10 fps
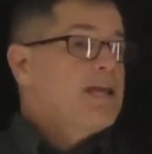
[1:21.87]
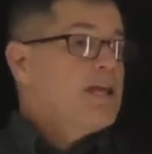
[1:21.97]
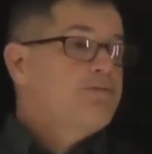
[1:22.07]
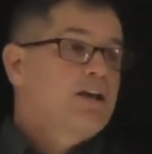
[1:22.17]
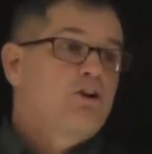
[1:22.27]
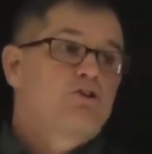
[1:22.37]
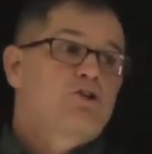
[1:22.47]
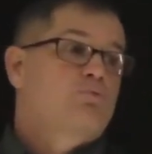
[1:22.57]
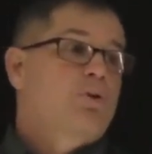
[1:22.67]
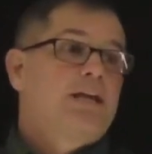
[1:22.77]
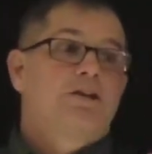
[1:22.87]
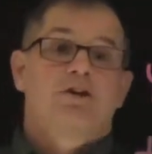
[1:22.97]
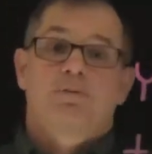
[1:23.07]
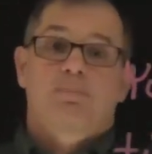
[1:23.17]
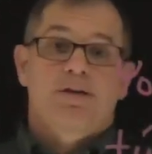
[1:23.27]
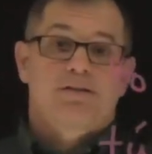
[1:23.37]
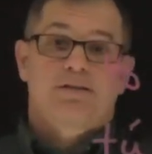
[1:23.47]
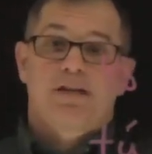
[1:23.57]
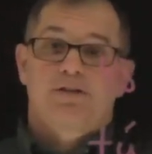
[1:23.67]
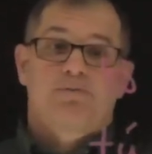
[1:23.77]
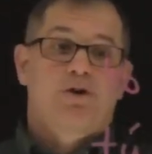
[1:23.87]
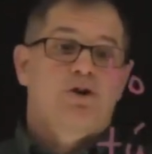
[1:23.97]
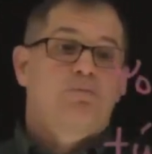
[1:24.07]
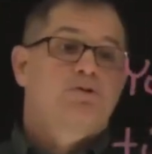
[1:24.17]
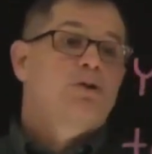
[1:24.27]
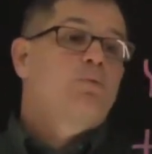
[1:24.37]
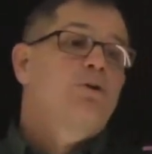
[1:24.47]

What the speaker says: if they are just regular present tense verbs,